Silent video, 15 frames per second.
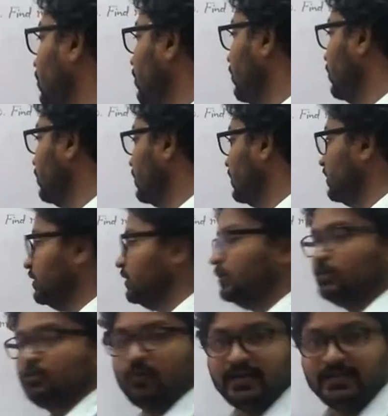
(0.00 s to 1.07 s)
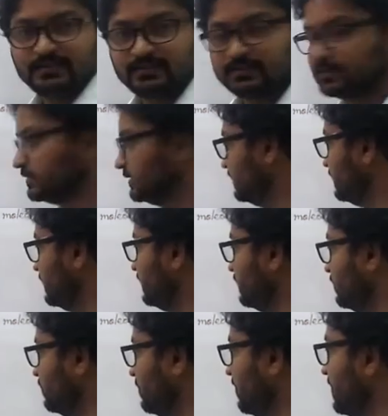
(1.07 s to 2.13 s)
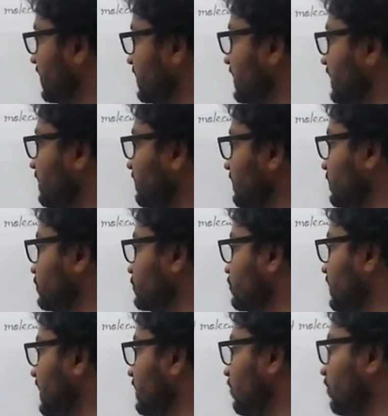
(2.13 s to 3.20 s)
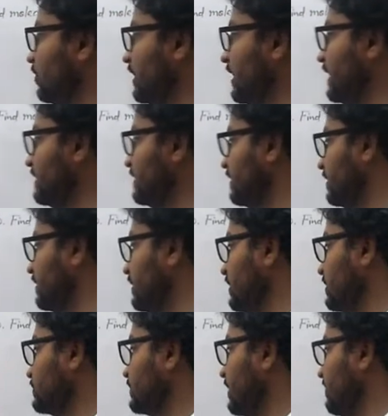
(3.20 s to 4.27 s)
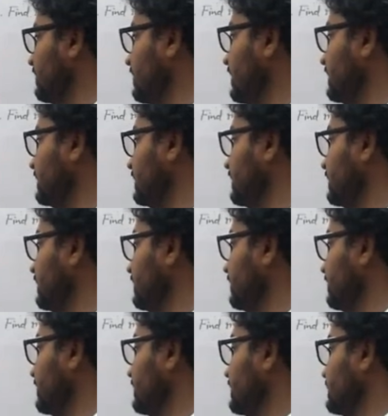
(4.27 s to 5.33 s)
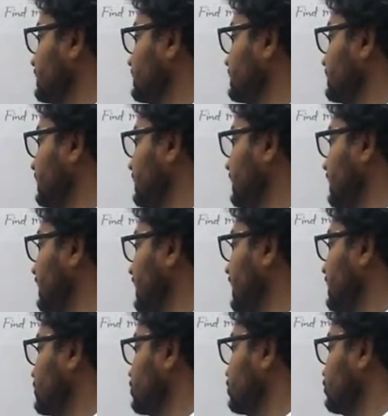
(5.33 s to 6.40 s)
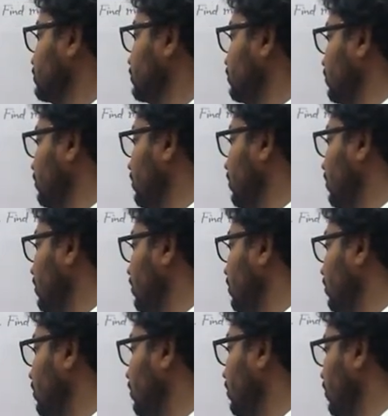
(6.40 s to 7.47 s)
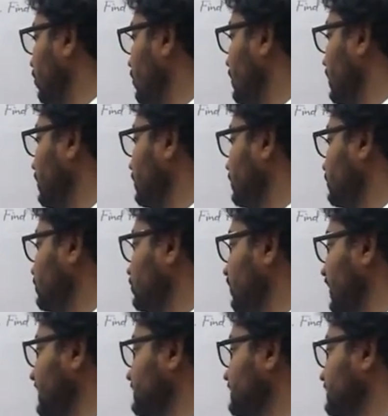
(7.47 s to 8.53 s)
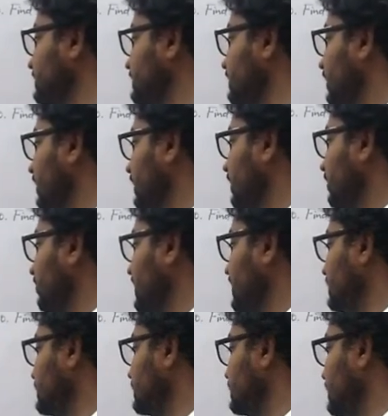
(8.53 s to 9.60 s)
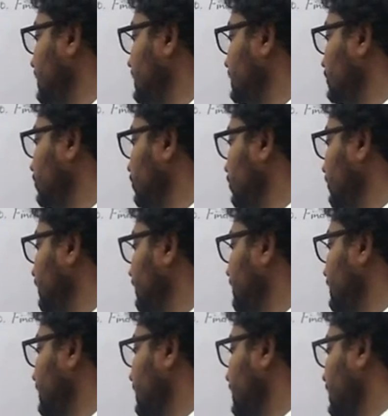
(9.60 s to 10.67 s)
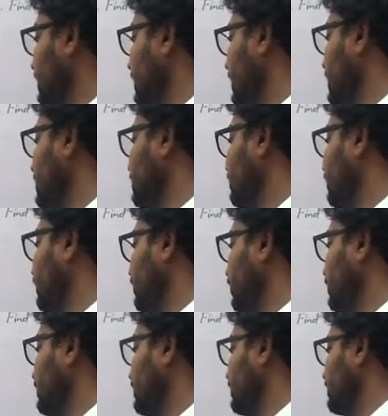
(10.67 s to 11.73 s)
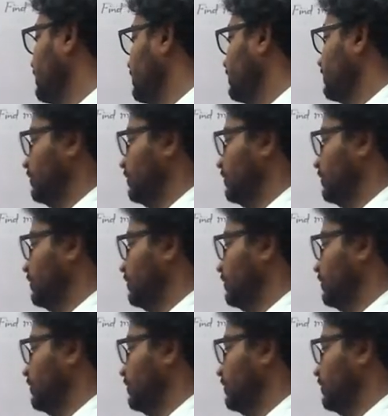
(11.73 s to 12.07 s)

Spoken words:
whole twice. Remember, here we used to write whole N. So I will write here CH2O whole twice means C2H4.